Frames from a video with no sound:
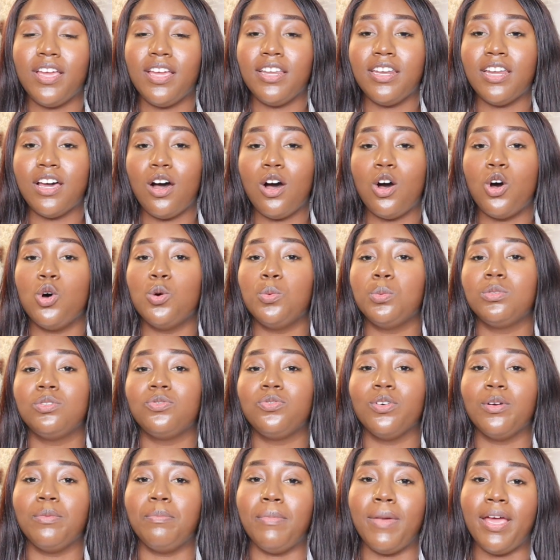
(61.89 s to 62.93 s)
and the hopes
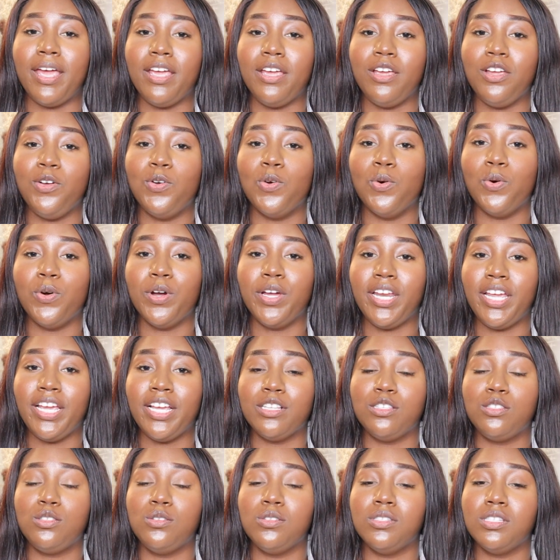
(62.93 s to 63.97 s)
for May going
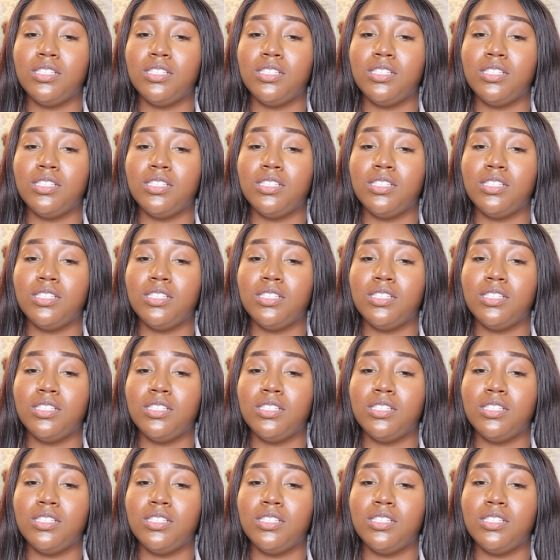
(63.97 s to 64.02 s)
into